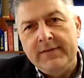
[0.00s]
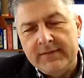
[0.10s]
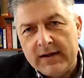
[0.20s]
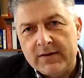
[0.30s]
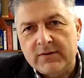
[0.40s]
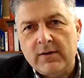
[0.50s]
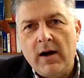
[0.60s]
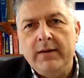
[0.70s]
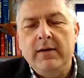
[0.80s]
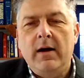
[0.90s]
Set
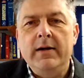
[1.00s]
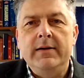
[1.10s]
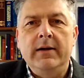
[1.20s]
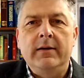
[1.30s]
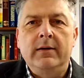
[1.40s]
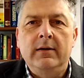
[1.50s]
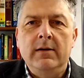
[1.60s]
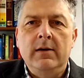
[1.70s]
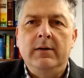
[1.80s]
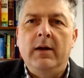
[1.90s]
aside the idea
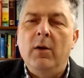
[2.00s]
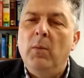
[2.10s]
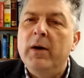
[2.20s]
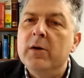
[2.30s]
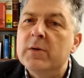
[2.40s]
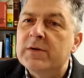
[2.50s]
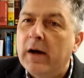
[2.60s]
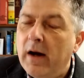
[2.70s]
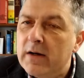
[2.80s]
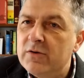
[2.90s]
that the one who has
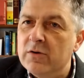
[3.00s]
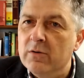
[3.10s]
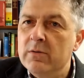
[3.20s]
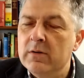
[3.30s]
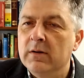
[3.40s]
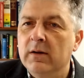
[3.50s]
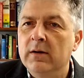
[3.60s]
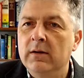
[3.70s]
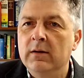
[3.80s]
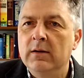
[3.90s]
hurt you
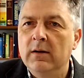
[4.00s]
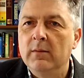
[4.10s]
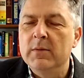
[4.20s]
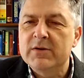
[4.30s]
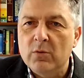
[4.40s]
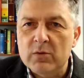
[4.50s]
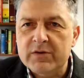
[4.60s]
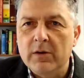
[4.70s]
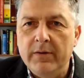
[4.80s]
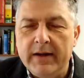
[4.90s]
must
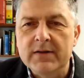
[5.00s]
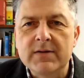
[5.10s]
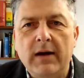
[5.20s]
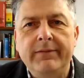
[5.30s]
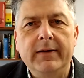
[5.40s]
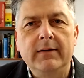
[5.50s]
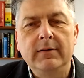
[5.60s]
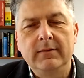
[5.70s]
also then suffer.